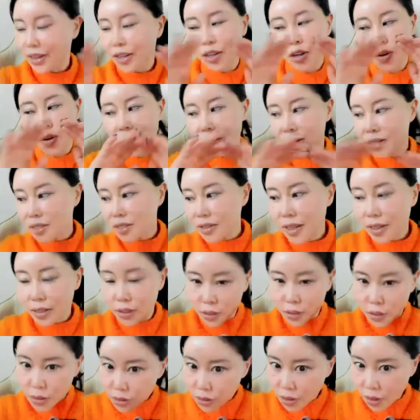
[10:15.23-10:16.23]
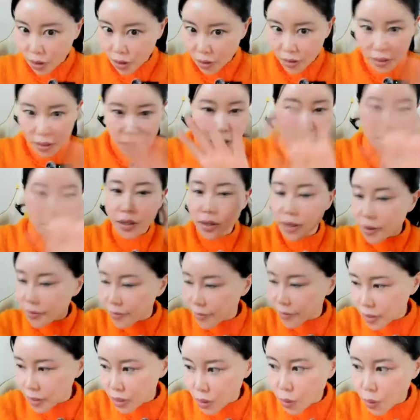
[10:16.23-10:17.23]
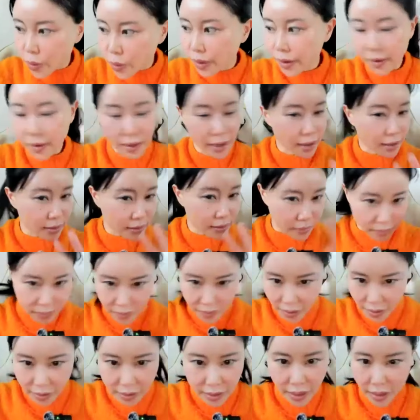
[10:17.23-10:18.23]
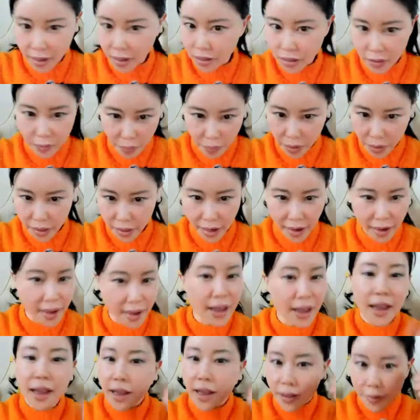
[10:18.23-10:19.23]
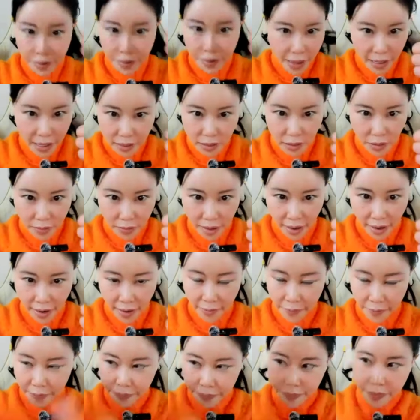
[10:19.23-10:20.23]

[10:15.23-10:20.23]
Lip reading: You don't want to do that too long. It's if it's quick, like 10 seconds per day, that's okay.